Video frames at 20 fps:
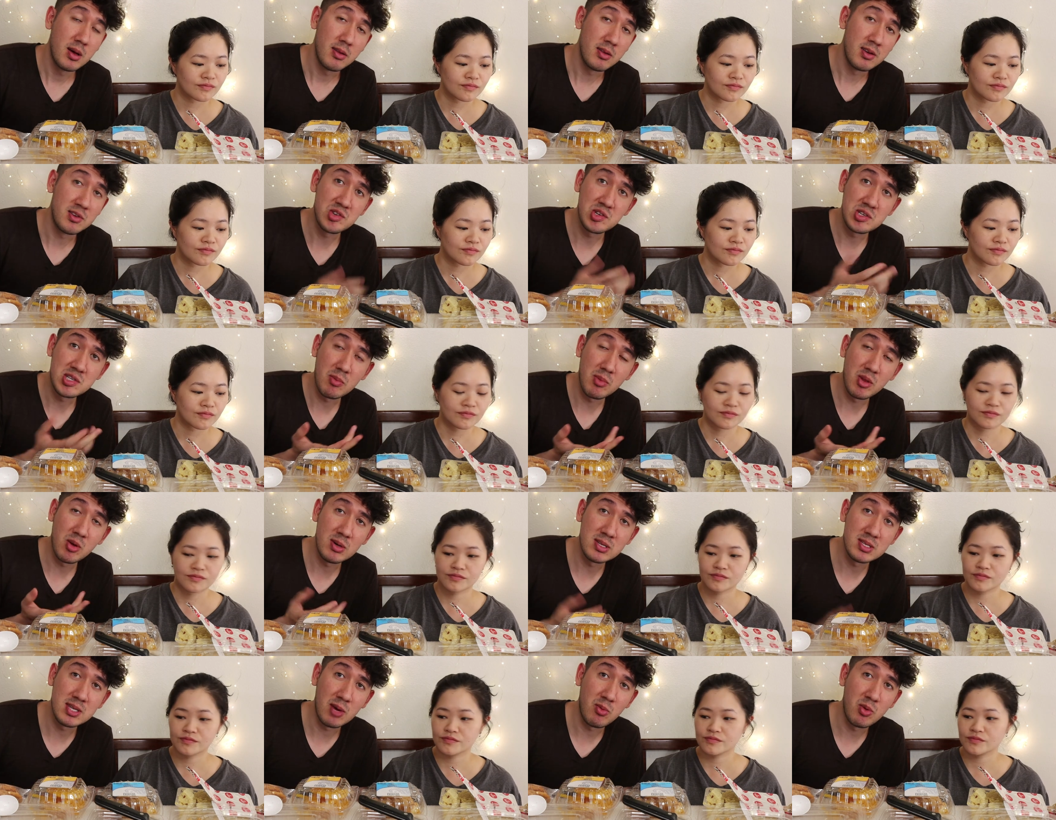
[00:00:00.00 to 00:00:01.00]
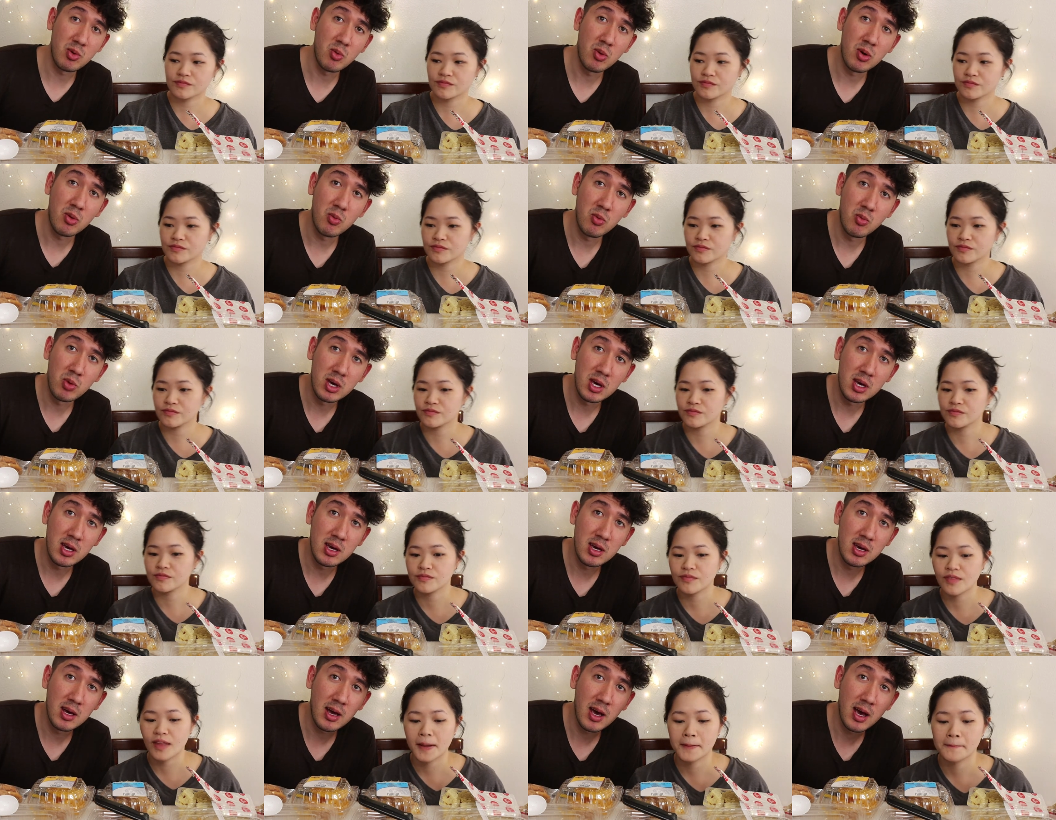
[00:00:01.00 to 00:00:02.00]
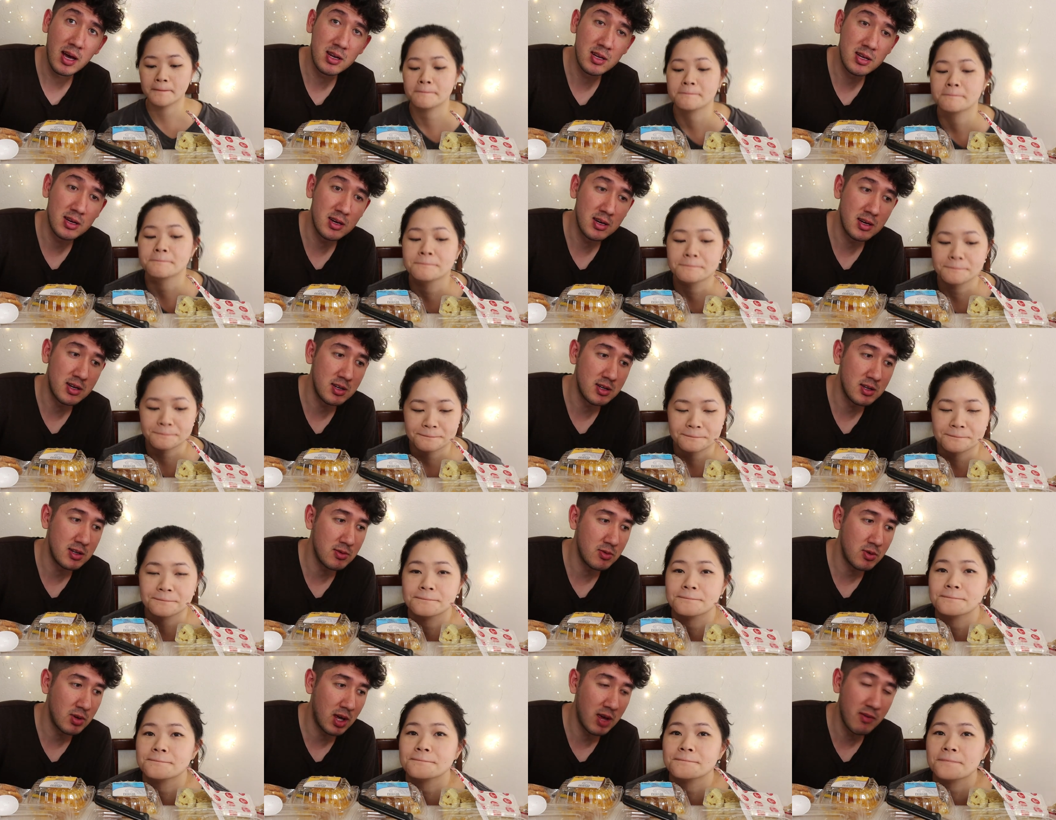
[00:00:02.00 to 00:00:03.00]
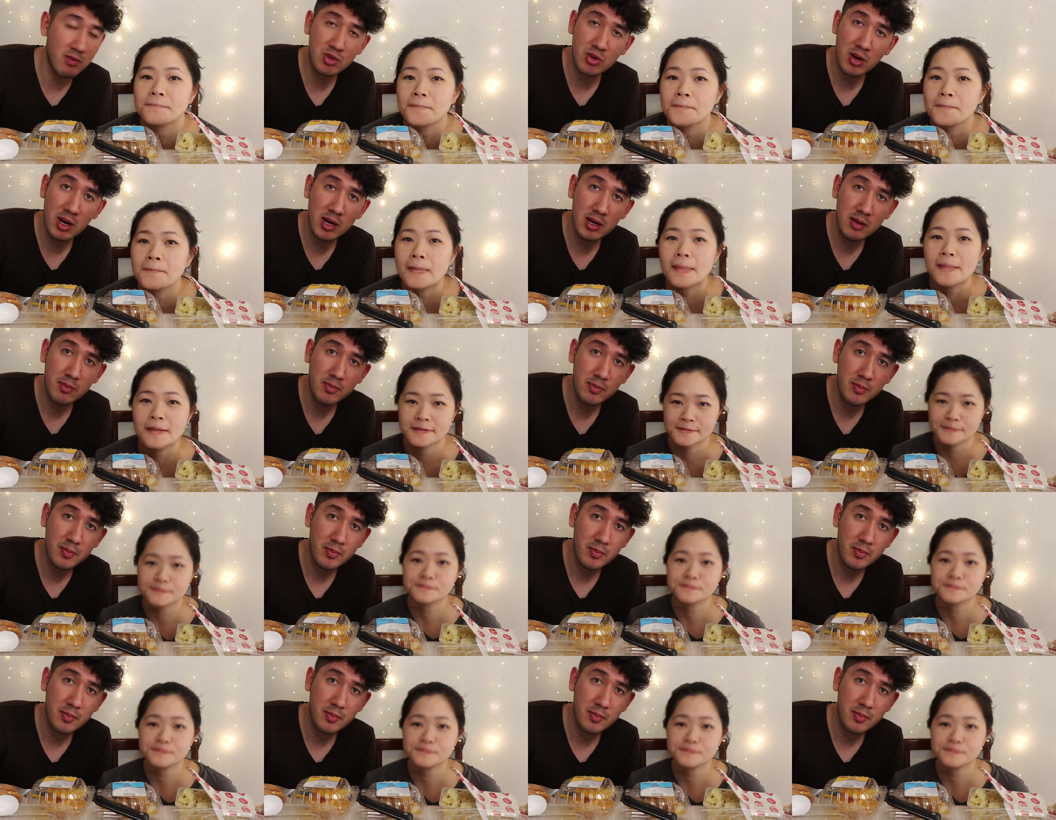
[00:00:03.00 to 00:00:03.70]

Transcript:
Speaker 1: These are some of the ones that we we had to give a try.